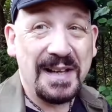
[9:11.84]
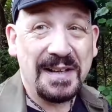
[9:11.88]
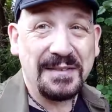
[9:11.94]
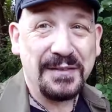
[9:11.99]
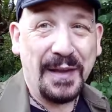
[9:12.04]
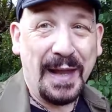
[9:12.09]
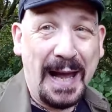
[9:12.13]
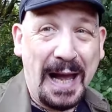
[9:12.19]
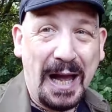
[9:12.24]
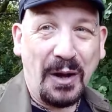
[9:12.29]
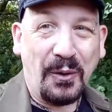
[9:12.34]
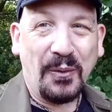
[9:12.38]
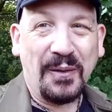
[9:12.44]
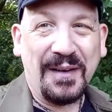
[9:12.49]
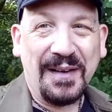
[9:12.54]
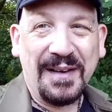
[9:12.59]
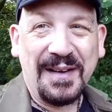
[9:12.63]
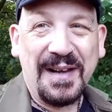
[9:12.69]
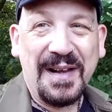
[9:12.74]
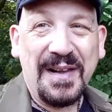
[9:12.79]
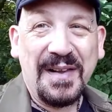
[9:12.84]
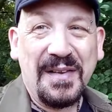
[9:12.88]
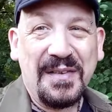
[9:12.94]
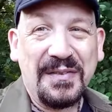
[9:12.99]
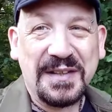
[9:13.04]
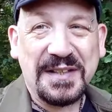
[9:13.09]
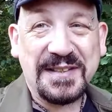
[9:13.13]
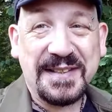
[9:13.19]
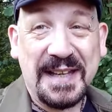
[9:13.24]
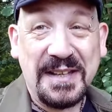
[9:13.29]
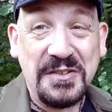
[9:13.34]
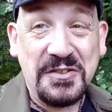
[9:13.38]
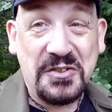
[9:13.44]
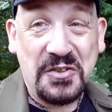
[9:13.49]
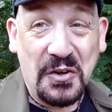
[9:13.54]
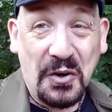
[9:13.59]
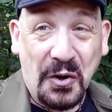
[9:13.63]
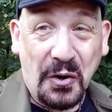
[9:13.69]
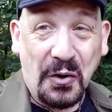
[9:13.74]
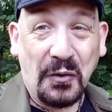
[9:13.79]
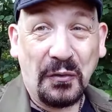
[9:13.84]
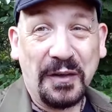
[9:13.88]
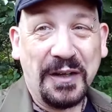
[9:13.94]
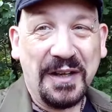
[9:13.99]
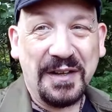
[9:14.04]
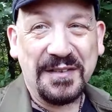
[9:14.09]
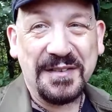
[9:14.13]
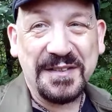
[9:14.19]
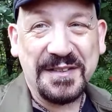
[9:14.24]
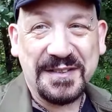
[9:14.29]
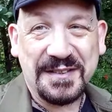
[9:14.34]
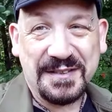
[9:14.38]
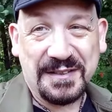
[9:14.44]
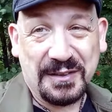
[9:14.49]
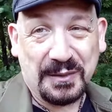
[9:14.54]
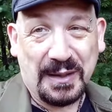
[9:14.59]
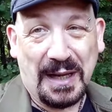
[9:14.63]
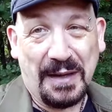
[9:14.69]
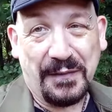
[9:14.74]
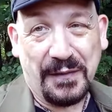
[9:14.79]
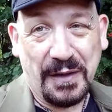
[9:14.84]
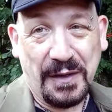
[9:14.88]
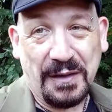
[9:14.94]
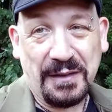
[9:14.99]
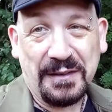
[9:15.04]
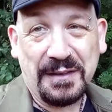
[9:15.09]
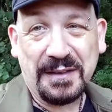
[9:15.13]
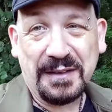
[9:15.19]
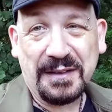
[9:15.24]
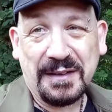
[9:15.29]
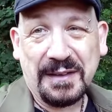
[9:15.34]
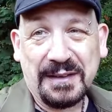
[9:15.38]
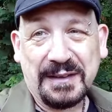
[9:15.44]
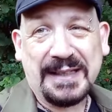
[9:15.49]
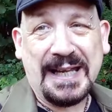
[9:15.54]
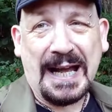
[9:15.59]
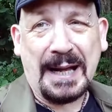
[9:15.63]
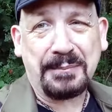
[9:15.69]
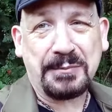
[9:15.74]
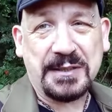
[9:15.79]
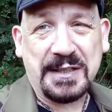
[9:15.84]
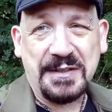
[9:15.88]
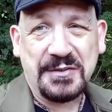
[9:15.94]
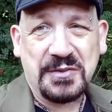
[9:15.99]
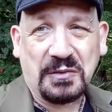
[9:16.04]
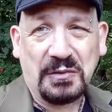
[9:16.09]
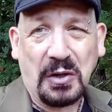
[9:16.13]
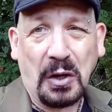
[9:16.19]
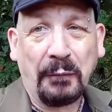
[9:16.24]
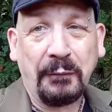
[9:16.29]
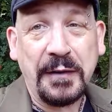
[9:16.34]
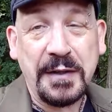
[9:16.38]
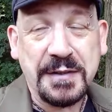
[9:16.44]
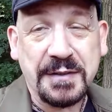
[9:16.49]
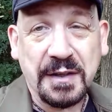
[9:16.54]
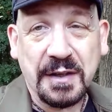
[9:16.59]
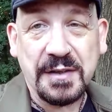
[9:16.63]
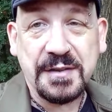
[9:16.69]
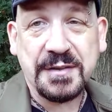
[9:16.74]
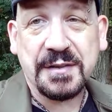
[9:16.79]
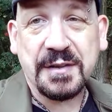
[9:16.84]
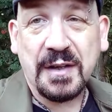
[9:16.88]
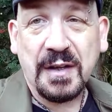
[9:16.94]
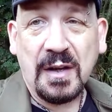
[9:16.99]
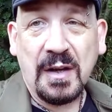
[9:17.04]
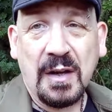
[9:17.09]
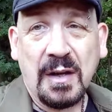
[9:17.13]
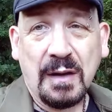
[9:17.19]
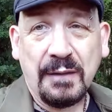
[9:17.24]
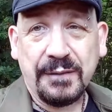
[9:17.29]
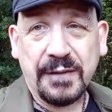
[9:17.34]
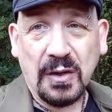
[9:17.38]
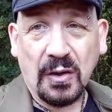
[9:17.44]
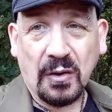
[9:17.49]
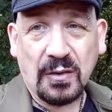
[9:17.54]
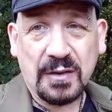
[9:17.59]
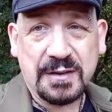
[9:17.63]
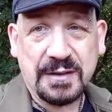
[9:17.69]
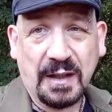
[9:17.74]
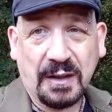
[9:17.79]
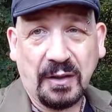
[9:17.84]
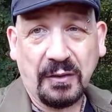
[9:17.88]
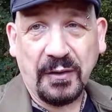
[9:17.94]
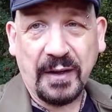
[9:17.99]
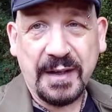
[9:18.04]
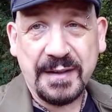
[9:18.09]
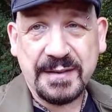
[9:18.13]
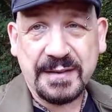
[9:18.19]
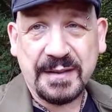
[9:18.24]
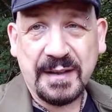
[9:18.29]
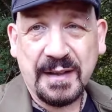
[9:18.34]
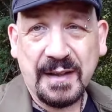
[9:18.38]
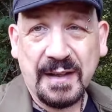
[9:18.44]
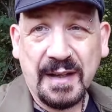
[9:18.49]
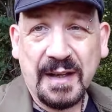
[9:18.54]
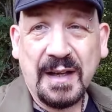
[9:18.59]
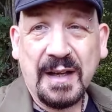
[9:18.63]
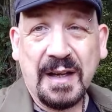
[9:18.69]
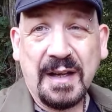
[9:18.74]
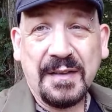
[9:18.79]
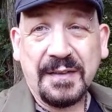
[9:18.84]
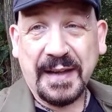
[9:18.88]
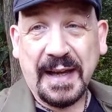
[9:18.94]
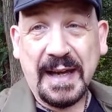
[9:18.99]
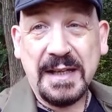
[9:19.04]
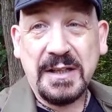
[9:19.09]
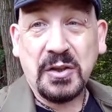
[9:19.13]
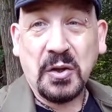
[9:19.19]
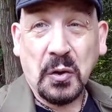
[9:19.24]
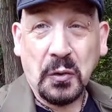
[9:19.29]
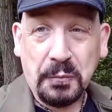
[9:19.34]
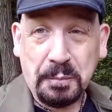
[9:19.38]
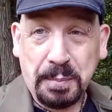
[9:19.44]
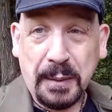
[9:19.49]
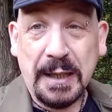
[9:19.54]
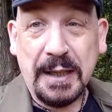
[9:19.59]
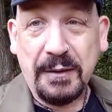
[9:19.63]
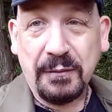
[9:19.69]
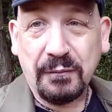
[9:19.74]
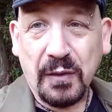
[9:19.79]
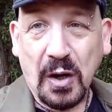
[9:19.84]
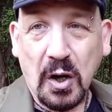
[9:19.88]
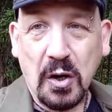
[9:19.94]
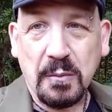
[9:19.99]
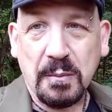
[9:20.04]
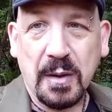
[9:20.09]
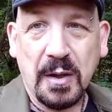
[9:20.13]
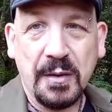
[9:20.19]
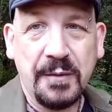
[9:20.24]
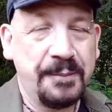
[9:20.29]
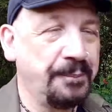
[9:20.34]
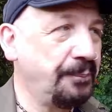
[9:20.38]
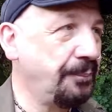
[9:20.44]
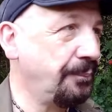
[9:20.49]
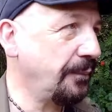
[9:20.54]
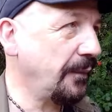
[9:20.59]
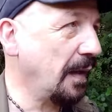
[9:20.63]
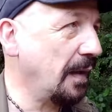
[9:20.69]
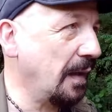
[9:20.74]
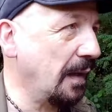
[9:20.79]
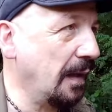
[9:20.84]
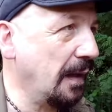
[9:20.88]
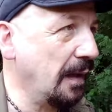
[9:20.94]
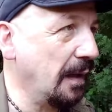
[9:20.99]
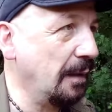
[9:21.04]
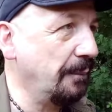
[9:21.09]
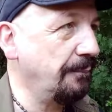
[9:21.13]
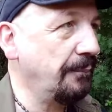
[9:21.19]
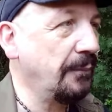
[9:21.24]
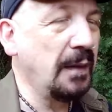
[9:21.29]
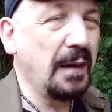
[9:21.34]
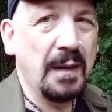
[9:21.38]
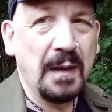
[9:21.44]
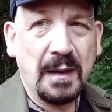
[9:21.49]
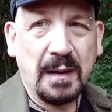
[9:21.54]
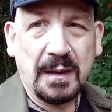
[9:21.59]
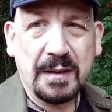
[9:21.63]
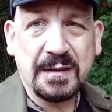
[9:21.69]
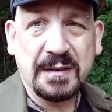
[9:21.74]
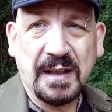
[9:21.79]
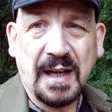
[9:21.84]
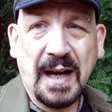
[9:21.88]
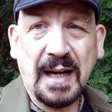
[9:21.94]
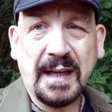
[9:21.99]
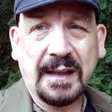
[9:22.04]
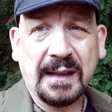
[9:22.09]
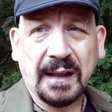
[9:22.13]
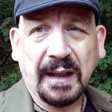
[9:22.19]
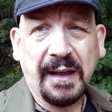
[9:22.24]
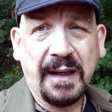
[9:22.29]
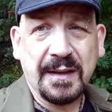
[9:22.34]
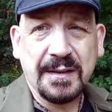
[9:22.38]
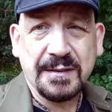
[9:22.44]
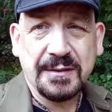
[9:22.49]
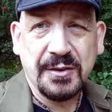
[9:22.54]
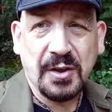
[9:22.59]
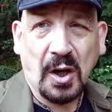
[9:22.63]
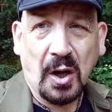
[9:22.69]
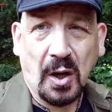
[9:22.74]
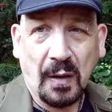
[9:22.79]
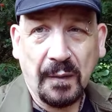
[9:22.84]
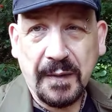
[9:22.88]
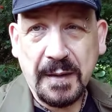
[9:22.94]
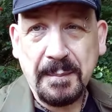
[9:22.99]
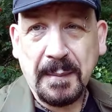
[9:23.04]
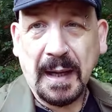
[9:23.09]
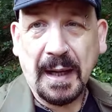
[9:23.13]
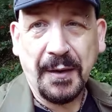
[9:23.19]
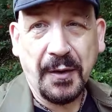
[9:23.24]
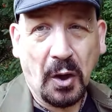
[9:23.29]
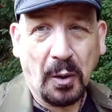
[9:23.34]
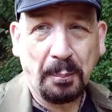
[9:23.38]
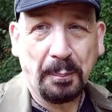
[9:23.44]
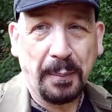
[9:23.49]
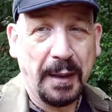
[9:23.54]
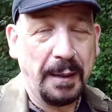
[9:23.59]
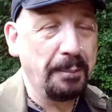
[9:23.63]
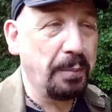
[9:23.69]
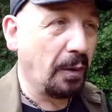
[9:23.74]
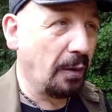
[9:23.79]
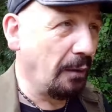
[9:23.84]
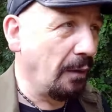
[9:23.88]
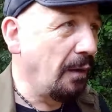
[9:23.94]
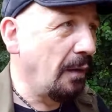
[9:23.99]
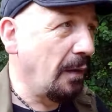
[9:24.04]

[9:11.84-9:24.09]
Now, the centurions, like the captains or officers of the auxiliaries, they could be Roman, as likely as not. They might not be, but